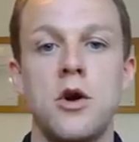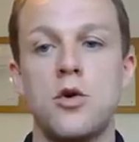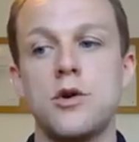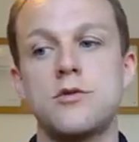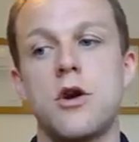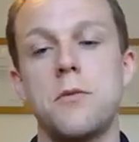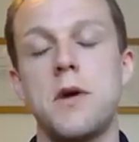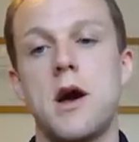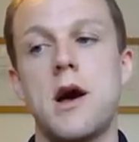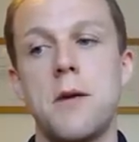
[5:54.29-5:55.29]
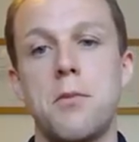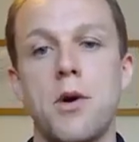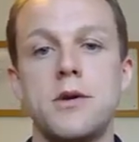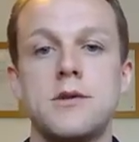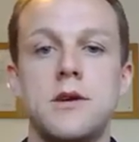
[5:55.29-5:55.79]
or it's got to be high
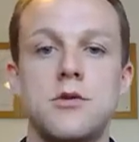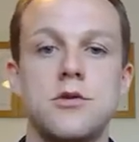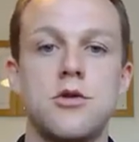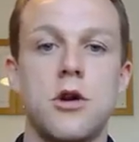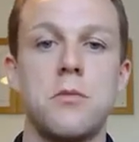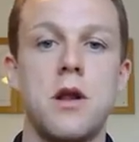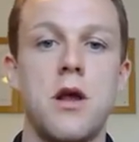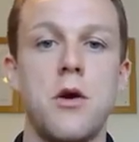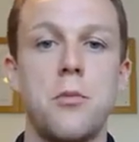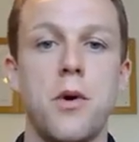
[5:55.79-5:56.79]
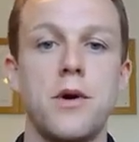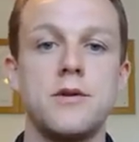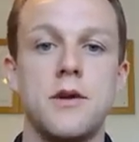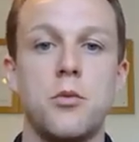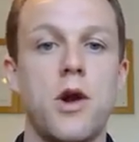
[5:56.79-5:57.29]
protein, or it's got to be low
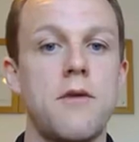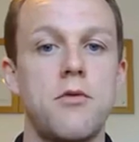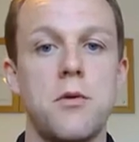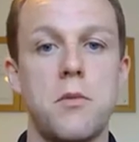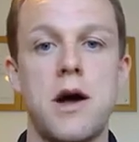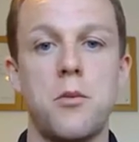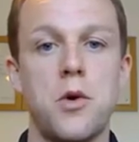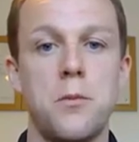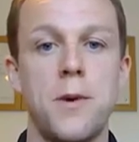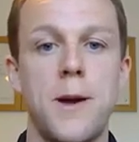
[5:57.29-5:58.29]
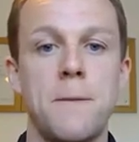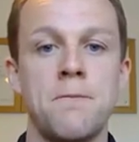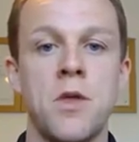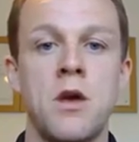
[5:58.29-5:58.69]
protein, whatever it might well be.